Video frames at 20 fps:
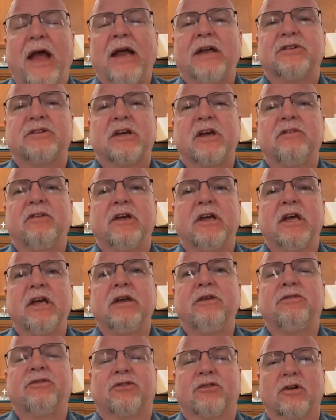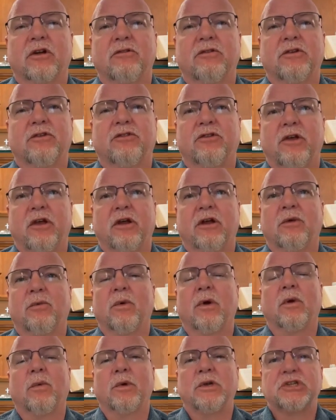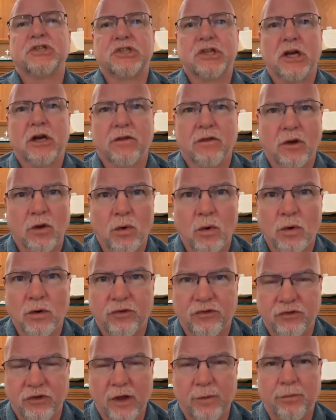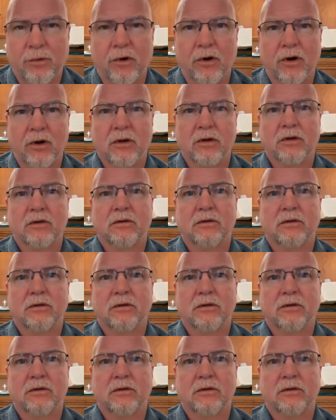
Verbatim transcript: Thanksgiving Eve service here where we share the Lord's Supper.